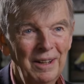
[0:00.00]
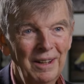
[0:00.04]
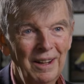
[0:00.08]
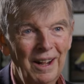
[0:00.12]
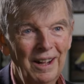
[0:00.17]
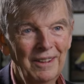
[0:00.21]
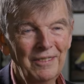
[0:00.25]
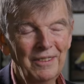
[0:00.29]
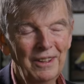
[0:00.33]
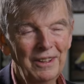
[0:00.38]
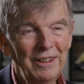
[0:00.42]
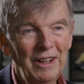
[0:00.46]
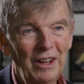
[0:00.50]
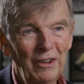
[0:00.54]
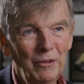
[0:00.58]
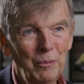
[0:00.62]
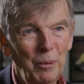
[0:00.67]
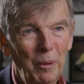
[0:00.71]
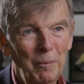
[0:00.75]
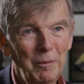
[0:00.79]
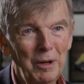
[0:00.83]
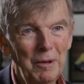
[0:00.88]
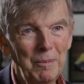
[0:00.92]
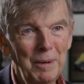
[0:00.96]
I think that's
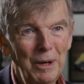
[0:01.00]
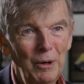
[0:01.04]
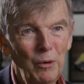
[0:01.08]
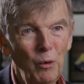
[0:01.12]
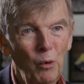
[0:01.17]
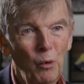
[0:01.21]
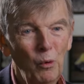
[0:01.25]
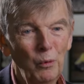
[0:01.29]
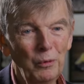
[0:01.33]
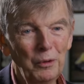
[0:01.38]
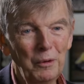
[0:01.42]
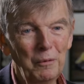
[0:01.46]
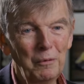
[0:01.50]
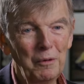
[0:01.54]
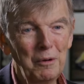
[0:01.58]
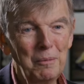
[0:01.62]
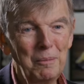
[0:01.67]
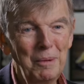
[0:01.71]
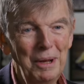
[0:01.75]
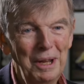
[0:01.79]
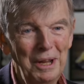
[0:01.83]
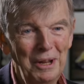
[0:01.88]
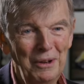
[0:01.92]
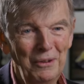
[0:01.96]
probably about all that
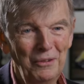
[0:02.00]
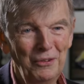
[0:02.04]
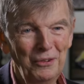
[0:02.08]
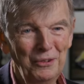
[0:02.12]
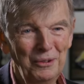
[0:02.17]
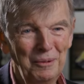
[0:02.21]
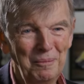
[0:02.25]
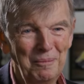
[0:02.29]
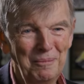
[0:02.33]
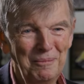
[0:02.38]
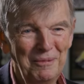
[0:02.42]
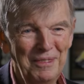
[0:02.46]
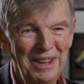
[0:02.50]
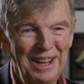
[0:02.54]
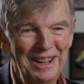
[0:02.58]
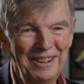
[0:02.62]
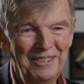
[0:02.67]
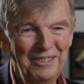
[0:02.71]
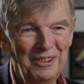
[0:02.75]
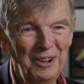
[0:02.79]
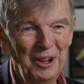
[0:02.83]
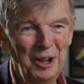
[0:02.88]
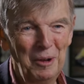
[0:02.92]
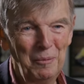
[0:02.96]
remains from
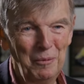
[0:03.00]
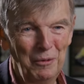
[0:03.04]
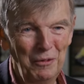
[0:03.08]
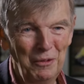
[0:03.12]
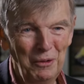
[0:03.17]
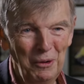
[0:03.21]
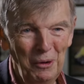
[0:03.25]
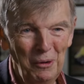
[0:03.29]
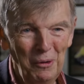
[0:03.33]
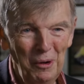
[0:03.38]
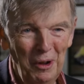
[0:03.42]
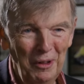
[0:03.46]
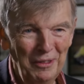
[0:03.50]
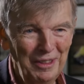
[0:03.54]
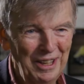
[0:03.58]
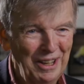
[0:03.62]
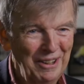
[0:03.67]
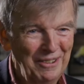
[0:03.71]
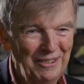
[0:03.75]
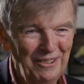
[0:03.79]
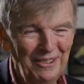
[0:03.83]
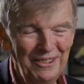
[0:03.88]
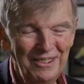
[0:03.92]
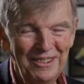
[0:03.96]
that time if you go down
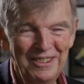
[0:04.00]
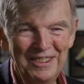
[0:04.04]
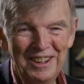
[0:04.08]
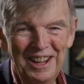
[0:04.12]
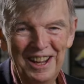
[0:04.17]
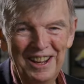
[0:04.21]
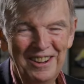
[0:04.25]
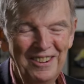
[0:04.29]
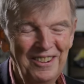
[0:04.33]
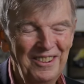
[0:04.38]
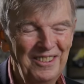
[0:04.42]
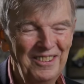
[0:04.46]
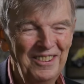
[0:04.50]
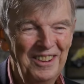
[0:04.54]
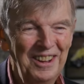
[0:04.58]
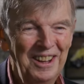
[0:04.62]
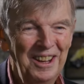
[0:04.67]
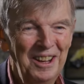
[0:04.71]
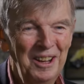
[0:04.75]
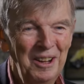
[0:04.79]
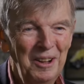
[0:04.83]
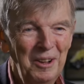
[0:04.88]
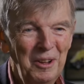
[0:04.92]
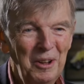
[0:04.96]
there and look today, because
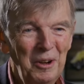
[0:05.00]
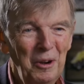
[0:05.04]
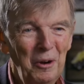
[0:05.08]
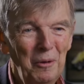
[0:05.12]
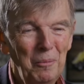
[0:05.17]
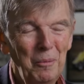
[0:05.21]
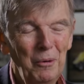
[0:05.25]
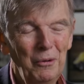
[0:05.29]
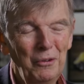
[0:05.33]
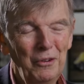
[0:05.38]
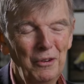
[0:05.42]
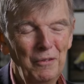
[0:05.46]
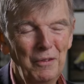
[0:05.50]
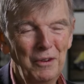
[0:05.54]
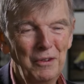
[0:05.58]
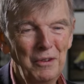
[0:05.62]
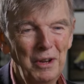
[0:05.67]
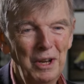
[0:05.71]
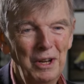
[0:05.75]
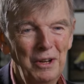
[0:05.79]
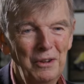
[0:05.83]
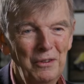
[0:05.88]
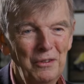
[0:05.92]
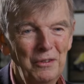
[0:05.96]
most of
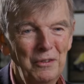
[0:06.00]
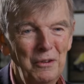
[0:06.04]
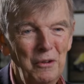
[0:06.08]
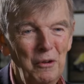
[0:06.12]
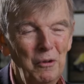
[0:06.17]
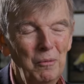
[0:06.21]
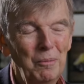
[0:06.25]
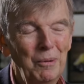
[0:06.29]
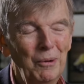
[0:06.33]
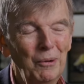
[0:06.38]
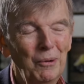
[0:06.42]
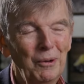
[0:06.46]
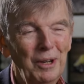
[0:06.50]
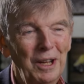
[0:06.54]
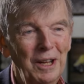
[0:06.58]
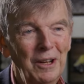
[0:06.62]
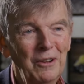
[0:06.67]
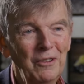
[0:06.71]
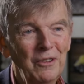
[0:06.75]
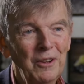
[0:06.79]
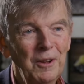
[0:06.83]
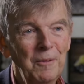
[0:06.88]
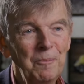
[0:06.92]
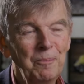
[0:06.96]
it's new
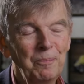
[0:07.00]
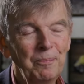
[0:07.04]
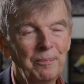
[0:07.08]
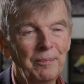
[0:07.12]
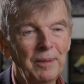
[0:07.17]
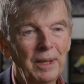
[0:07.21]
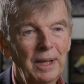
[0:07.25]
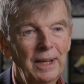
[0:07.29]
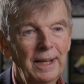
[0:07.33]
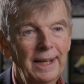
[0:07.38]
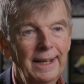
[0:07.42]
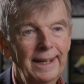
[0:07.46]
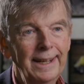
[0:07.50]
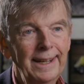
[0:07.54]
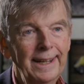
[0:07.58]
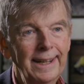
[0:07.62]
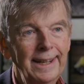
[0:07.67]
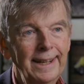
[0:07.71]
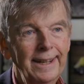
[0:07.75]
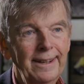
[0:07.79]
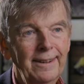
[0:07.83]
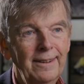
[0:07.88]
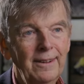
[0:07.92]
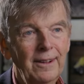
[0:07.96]
buildings.
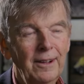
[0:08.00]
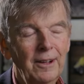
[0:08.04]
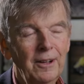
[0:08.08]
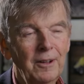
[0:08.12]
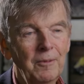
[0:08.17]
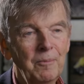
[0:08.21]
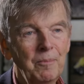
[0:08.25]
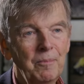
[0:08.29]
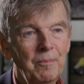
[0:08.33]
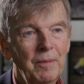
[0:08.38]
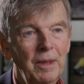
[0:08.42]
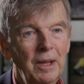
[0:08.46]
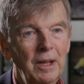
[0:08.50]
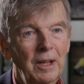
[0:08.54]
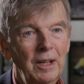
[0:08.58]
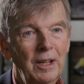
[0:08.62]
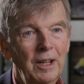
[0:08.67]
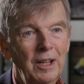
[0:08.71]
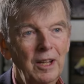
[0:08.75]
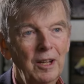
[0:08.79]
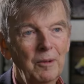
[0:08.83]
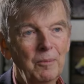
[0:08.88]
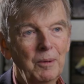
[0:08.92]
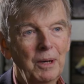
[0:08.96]
And
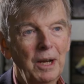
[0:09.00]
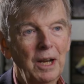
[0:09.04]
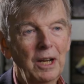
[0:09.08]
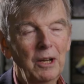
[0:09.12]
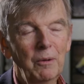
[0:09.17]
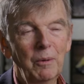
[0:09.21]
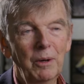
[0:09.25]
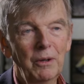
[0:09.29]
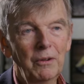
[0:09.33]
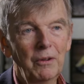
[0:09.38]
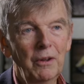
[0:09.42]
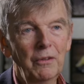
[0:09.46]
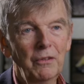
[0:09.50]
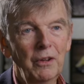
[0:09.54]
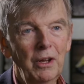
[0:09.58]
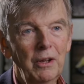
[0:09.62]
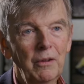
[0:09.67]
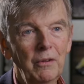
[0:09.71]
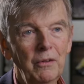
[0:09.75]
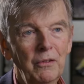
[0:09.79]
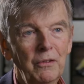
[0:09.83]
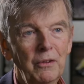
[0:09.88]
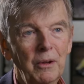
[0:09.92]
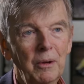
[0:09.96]
but anyways, I'd say
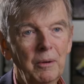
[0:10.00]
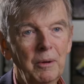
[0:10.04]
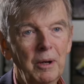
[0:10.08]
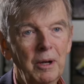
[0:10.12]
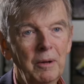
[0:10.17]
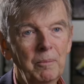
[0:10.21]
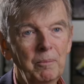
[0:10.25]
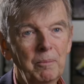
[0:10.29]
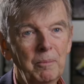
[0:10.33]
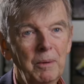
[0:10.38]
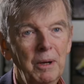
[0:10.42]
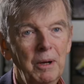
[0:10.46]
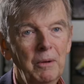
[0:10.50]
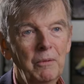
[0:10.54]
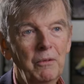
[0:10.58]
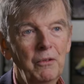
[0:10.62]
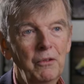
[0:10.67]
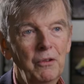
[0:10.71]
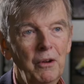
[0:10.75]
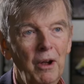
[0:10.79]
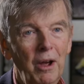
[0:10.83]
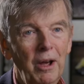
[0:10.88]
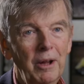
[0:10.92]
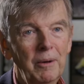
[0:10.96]
it's
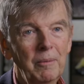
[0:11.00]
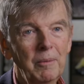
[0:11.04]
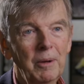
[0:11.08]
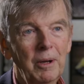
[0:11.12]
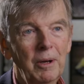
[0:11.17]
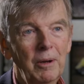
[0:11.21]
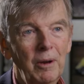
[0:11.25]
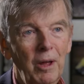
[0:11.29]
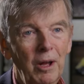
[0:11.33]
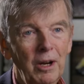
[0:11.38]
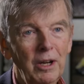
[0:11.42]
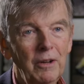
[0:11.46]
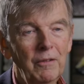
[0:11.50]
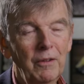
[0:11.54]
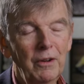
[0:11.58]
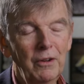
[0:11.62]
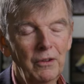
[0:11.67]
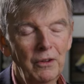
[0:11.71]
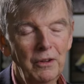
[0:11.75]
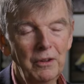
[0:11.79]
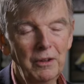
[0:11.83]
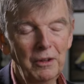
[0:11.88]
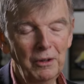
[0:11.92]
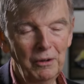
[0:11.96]
shot, a lot of
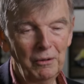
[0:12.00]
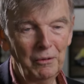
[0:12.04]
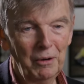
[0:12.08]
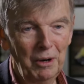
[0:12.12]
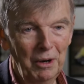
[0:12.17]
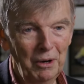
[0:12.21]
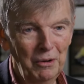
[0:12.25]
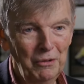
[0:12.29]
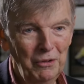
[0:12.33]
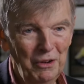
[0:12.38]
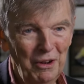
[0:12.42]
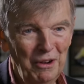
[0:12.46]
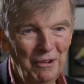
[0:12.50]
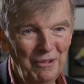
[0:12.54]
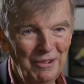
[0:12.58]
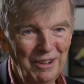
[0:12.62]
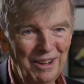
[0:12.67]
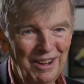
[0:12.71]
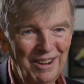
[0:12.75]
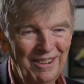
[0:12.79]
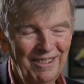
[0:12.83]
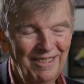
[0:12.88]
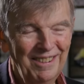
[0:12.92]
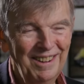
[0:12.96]
it's in the garage
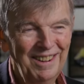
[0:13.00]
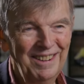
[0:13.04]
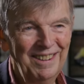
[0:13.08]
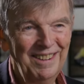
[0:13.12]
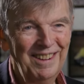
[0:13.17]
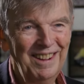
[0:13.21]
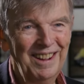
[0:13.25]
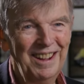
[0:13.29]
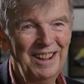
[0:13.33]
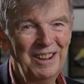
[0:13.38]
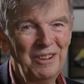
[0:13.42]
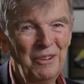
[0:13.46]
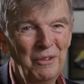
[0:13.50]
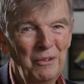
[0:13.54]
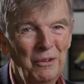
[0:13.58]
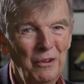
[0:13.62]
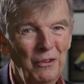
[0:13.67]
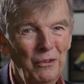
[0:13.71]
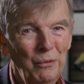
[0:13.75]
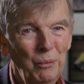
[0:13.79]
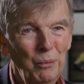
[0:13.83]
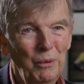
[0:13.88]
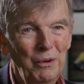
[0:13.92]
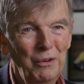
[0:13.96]
area, and you
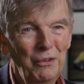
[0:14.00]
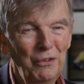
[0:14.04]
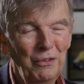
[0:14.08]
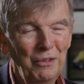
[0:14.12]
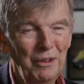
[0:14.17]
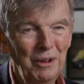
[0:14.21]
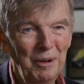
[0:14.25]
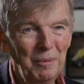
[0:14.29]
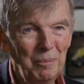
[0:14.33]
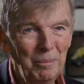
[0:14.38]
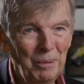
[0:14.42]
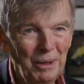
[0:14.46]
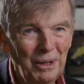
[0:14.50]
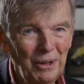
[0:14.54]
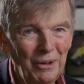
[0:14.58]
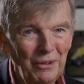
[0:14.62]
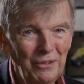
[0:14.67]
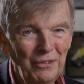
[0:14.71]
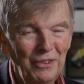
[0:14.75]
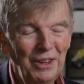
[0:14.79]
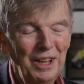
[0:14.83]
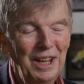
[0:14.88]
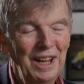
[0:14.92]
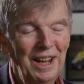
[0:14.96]
just wish that
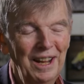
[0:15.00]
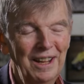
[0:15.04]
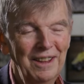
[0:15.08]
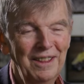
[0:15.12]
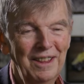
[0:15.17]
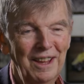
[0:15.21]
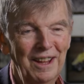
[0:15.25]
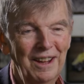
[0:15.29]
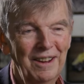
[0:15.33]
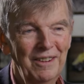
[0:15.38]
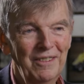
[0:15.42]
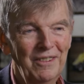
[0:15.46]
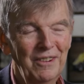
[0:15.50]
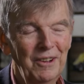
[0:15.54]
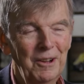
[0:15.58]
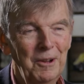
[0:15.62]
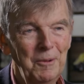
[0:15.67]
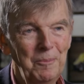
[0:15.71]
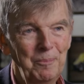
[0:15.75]
because they had that